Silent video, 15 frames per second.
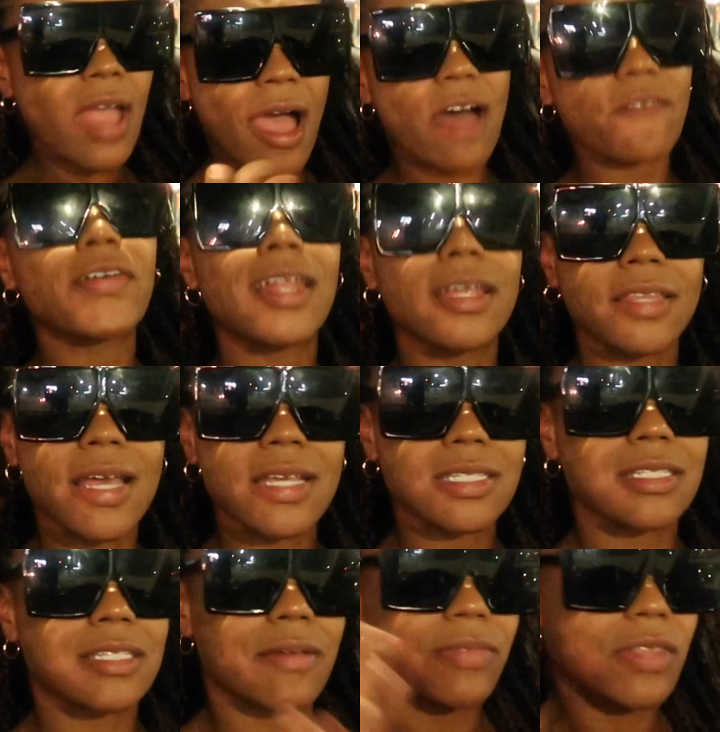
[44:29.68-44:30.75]
I feel like that's
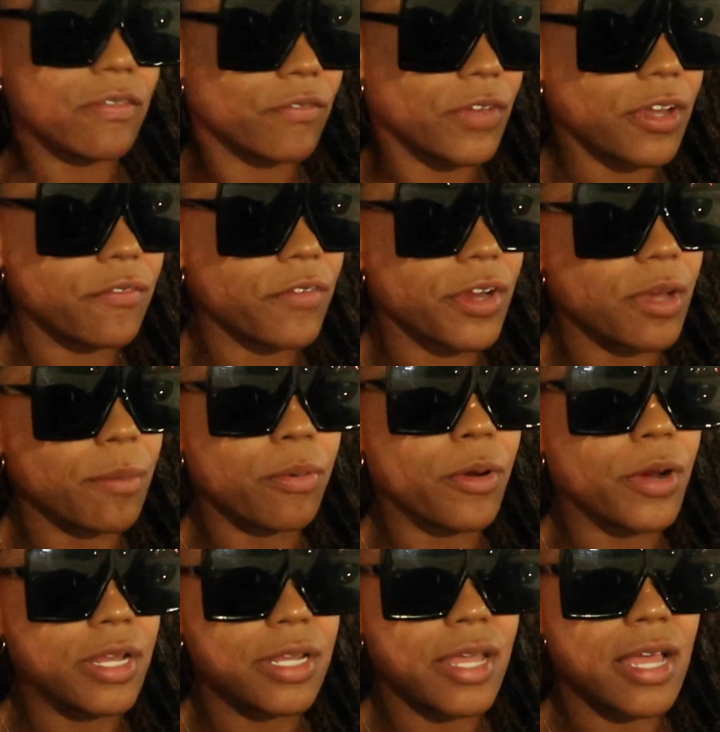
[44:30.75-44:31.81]
something very very
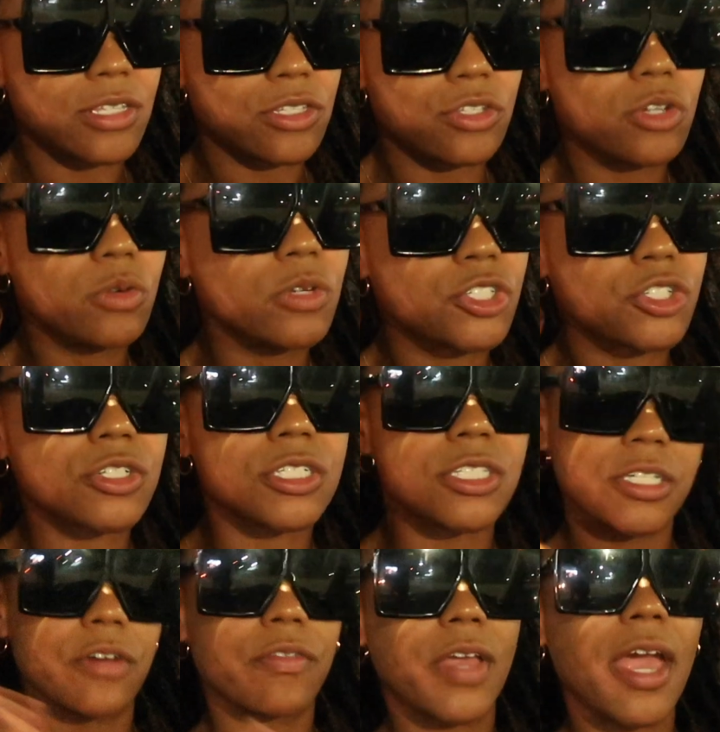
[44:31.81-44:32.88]
important that has to do with your
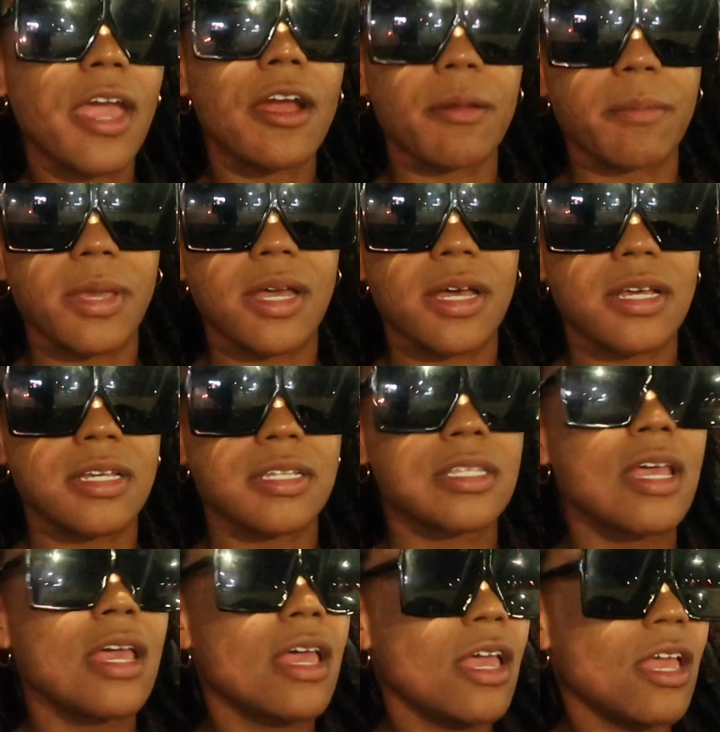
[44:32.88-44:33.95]
self-care because
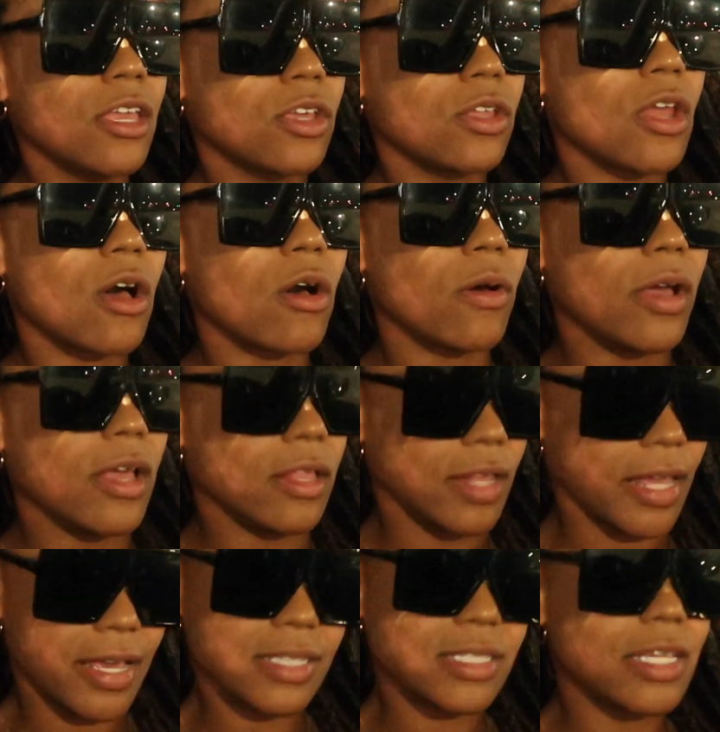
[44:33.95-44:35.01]
you know
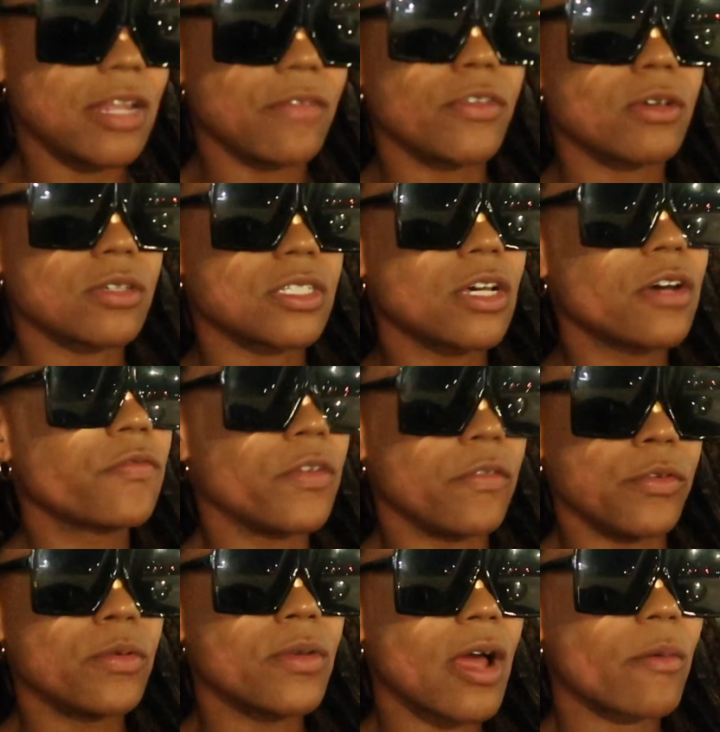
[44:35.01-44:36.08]
like I said, of yourself, if
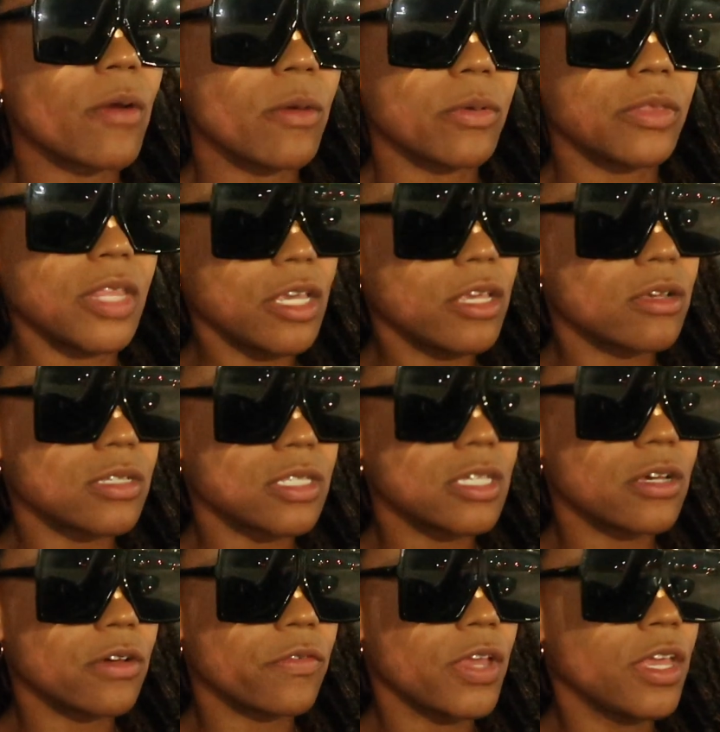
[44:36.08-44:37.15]
you're not right within
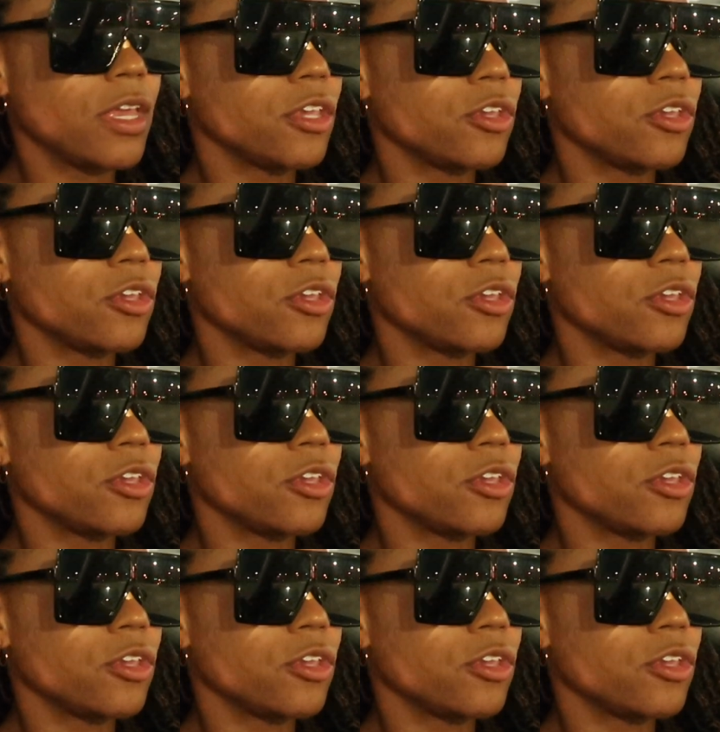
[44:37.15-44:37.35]
yourself,